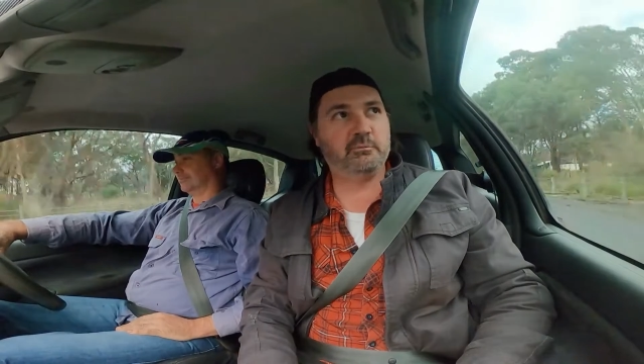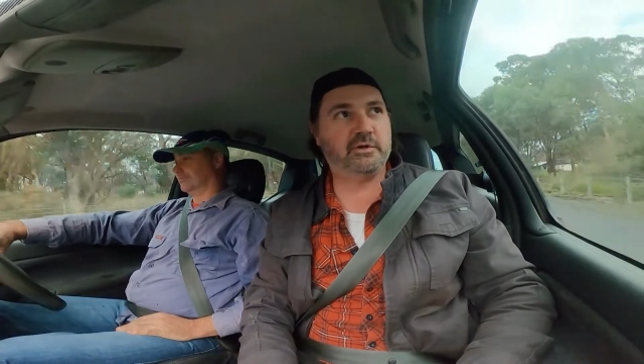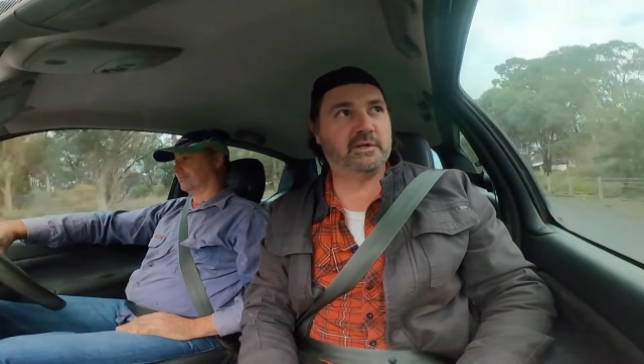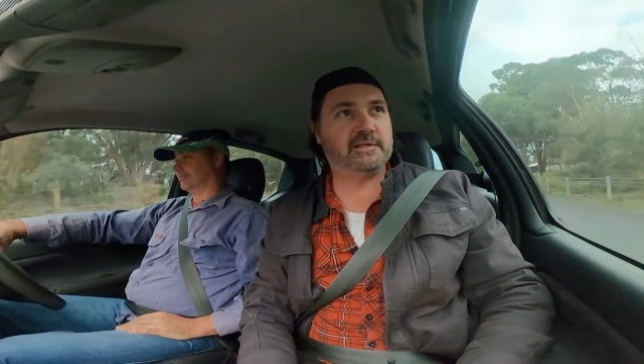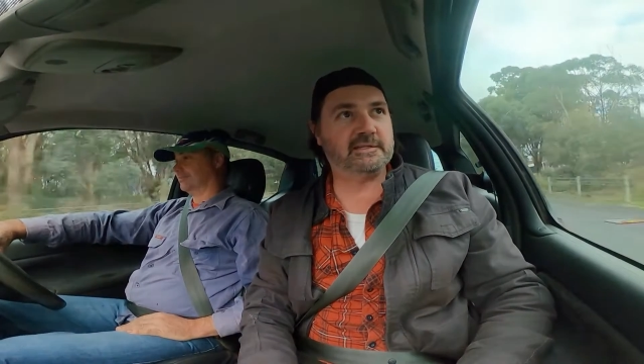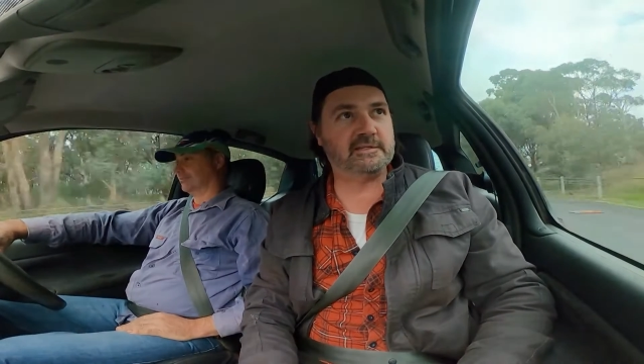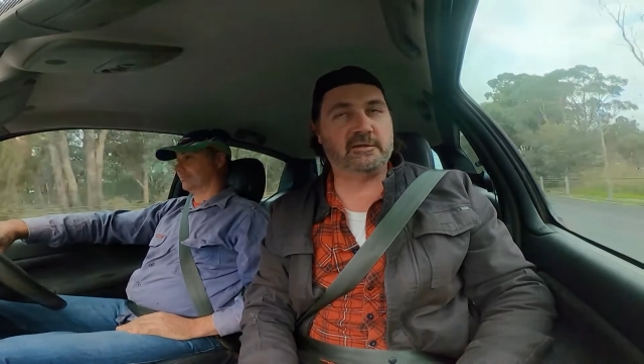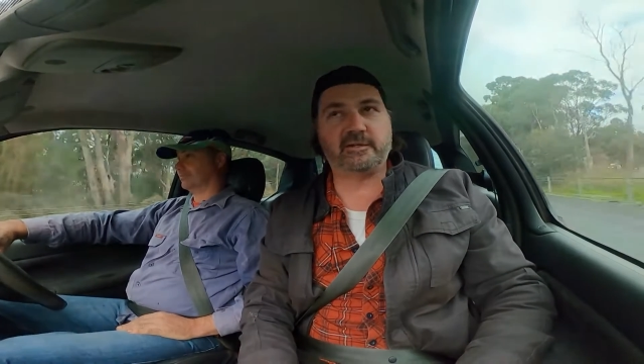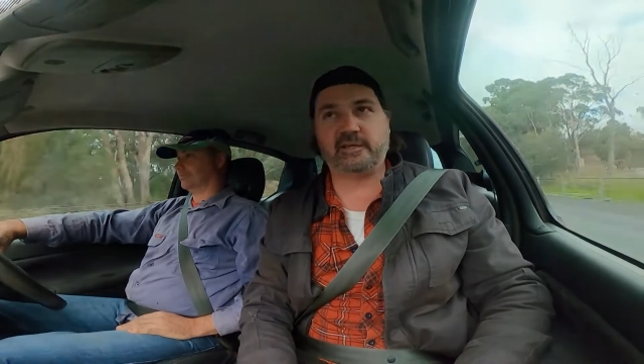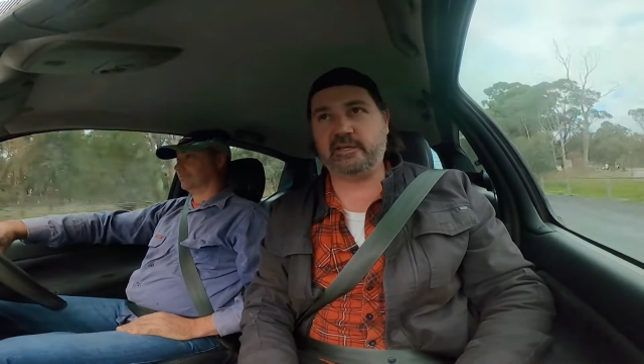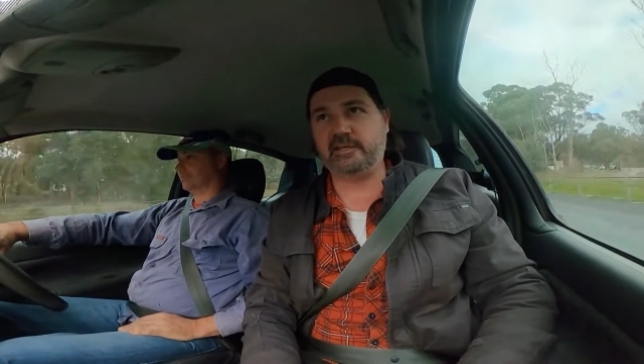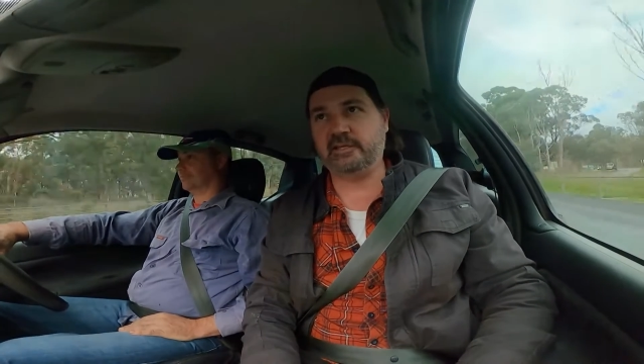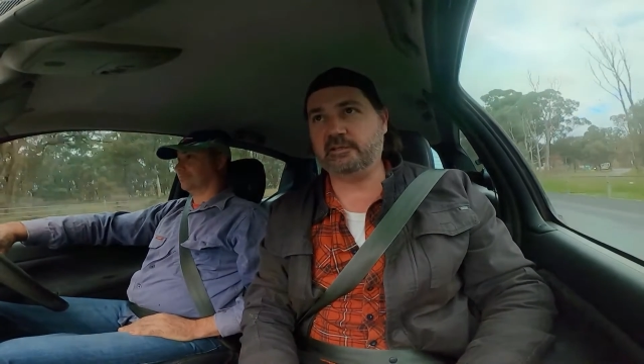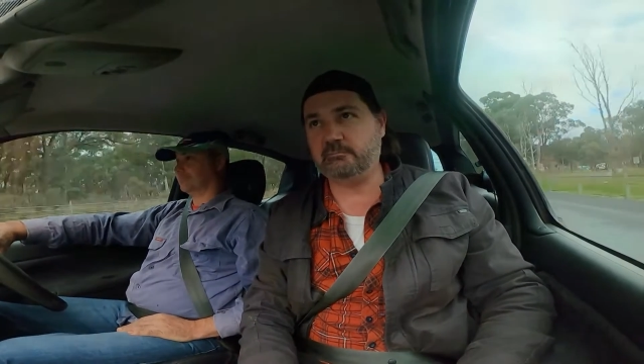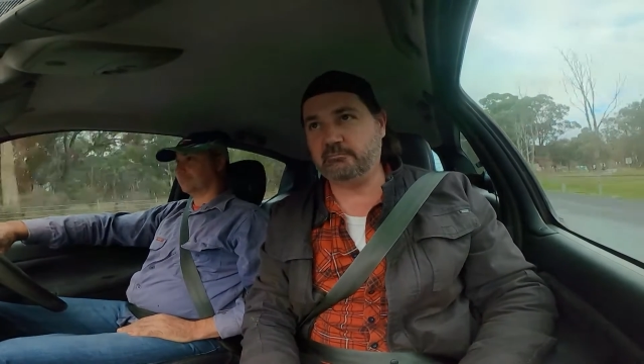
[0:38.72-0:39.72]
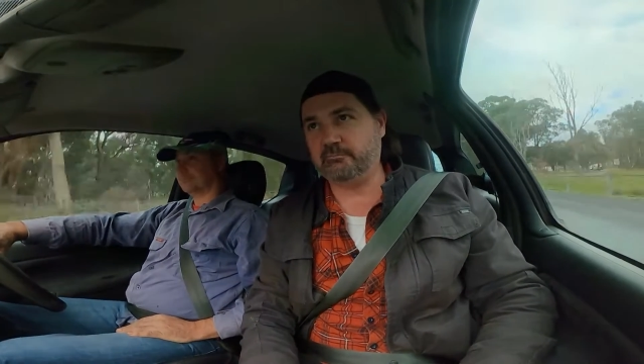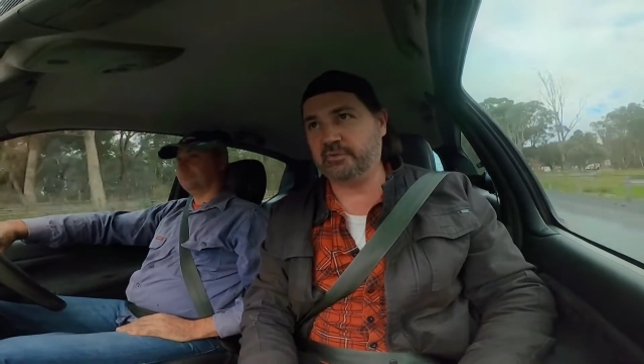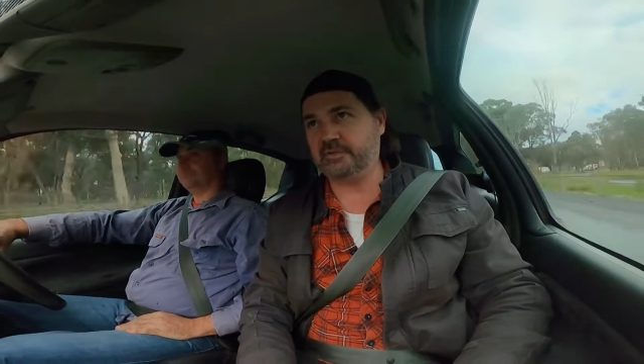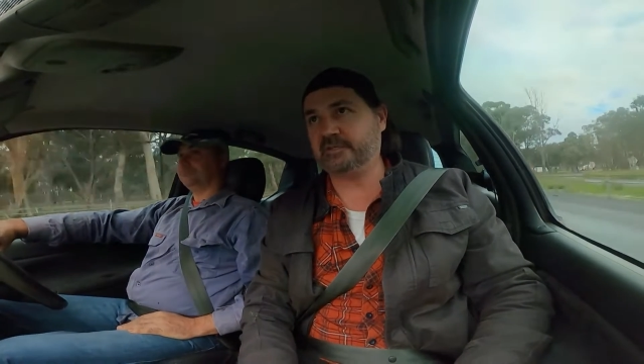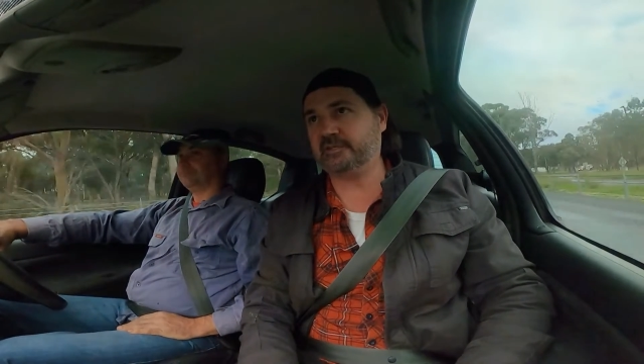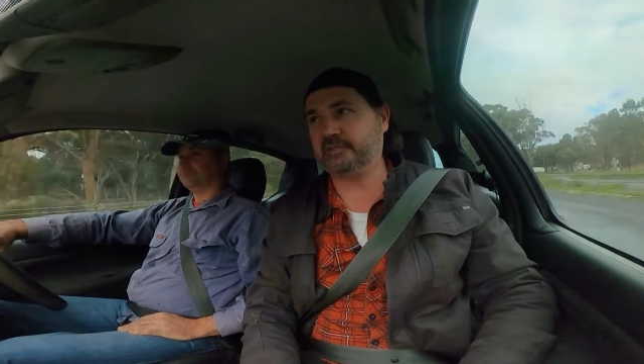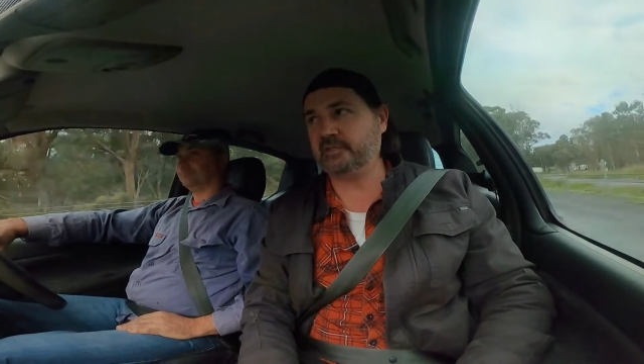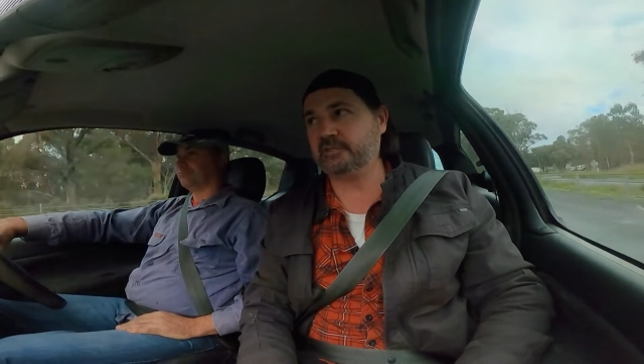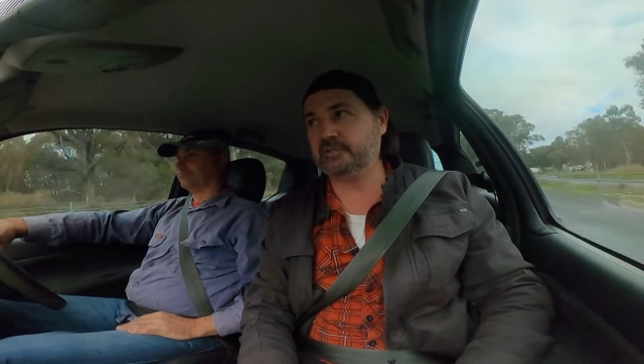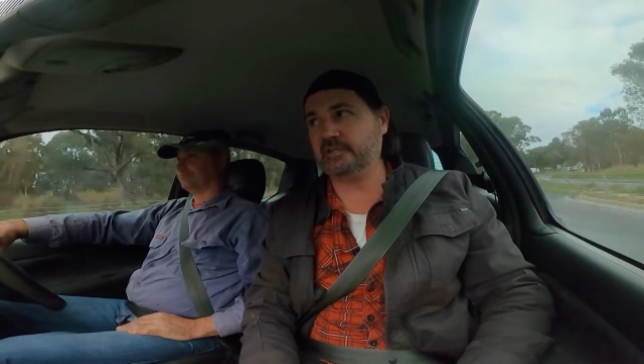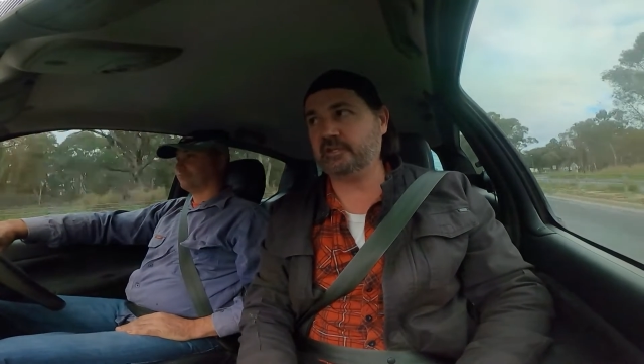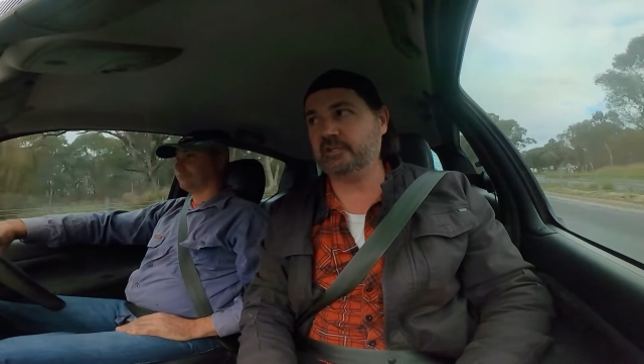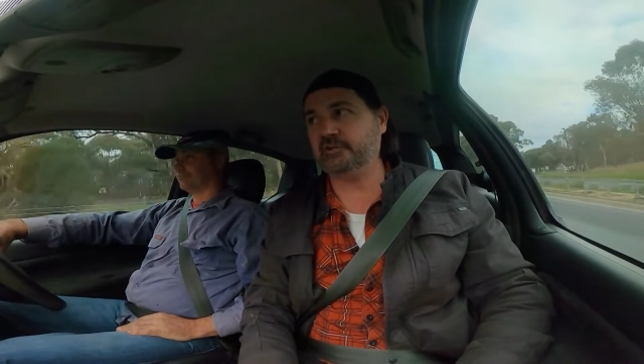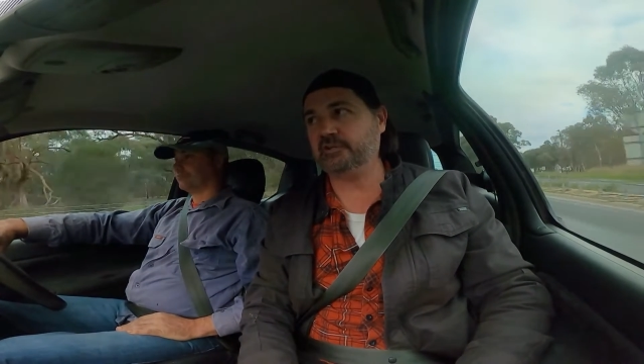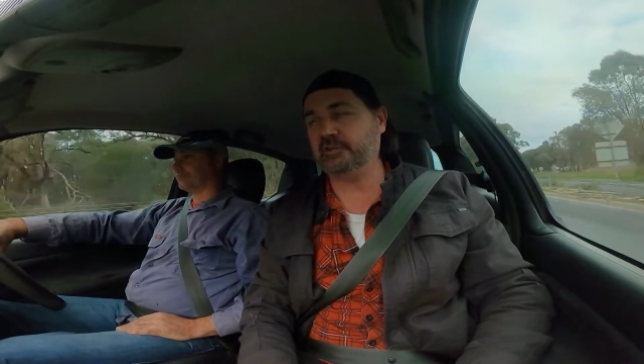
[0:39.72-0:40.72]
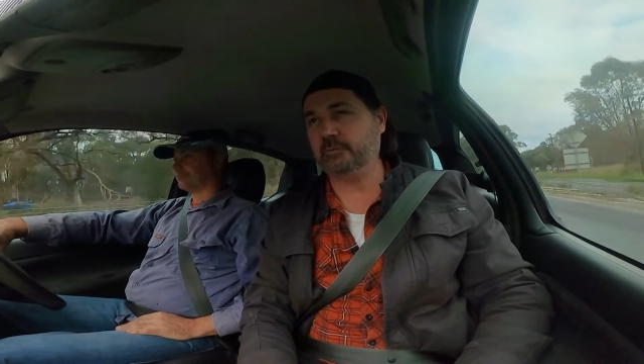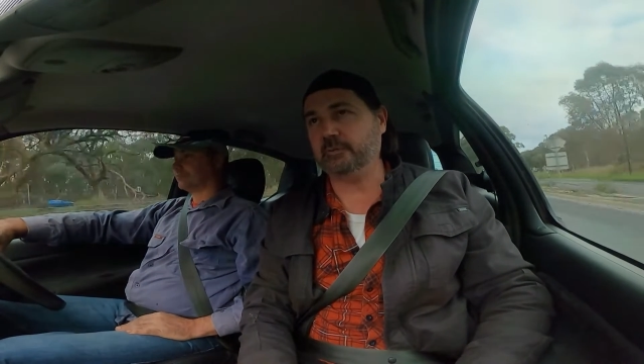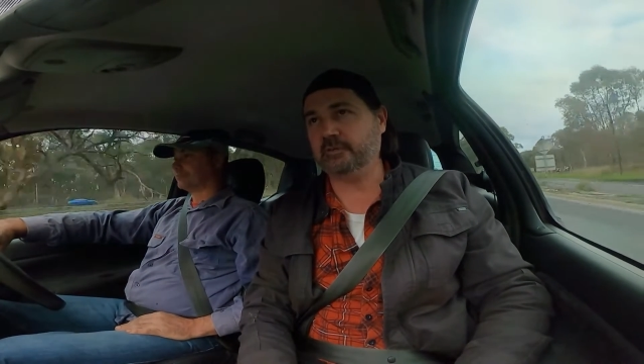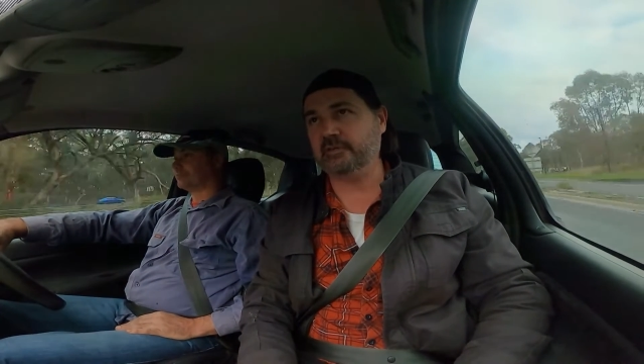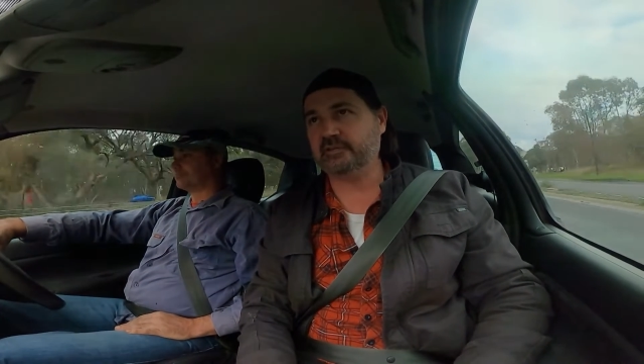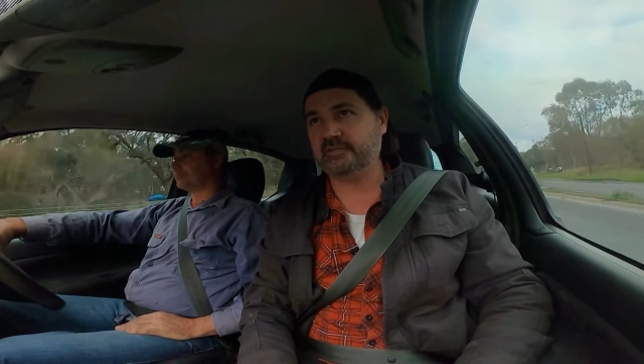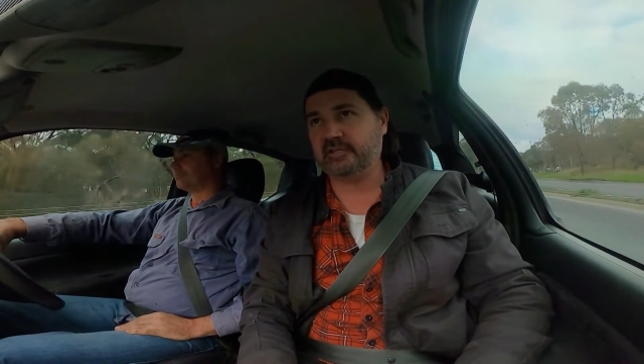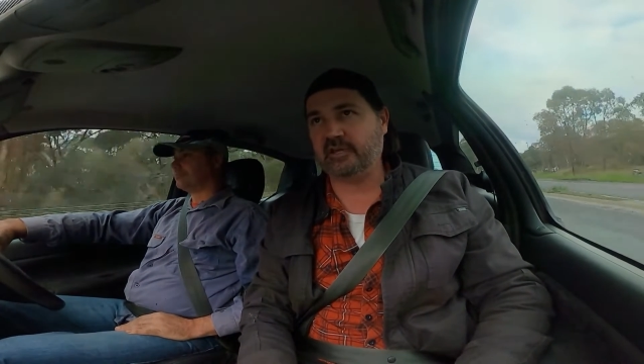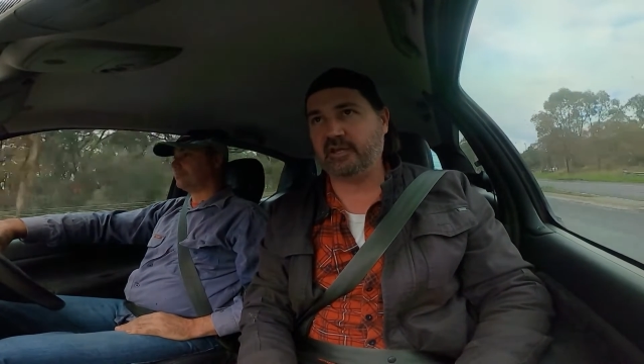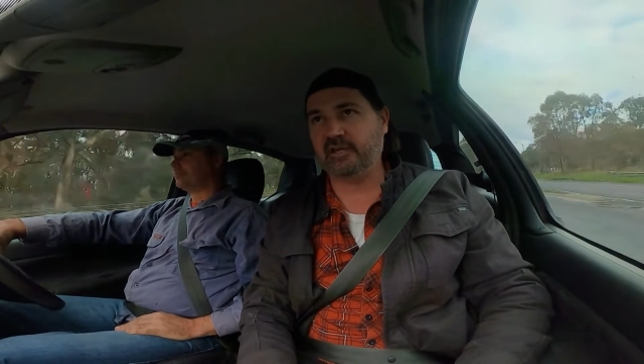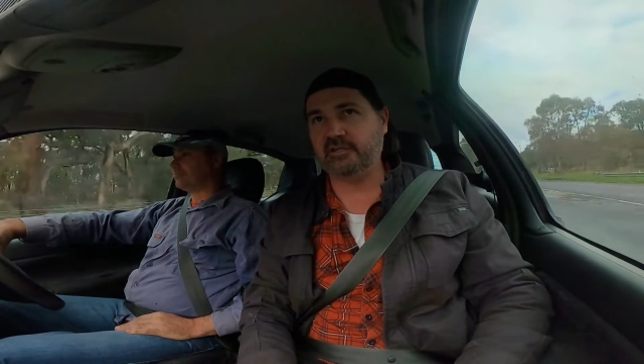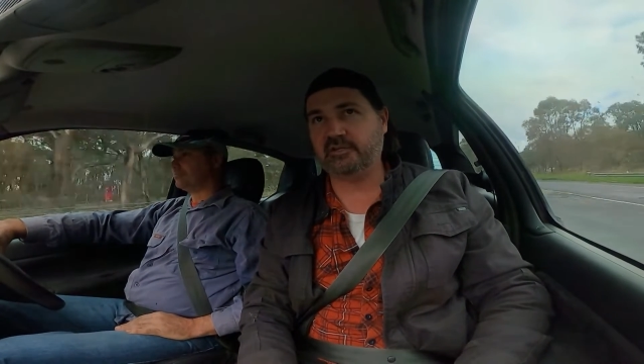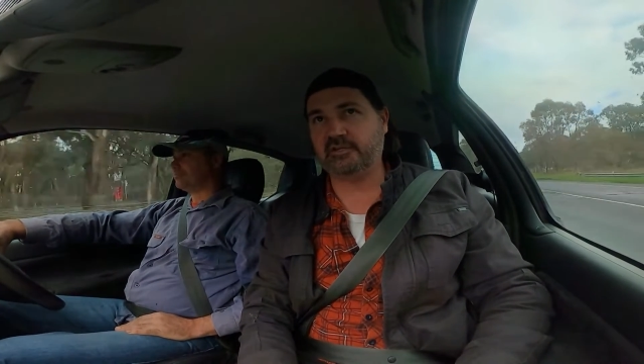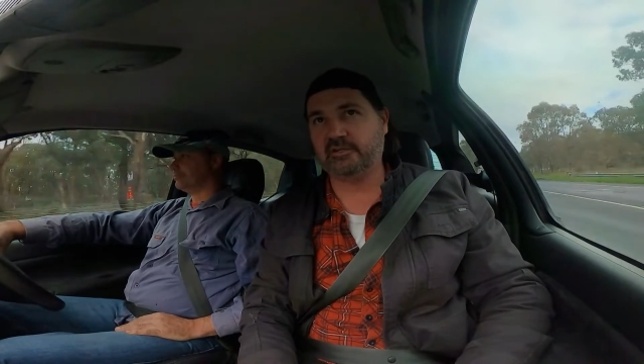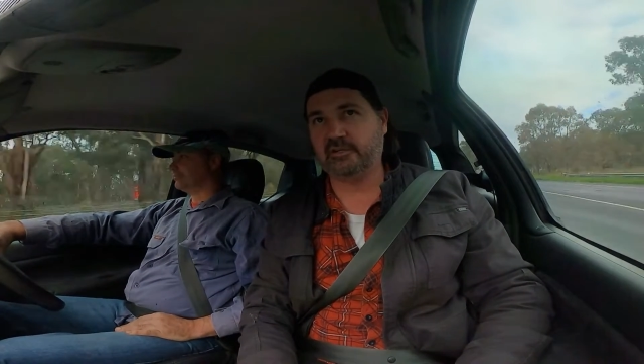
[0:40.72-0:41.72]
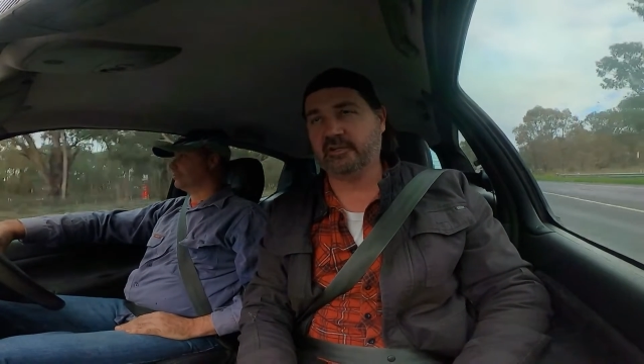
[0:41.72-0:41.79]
but it's not a persistent issue at this stage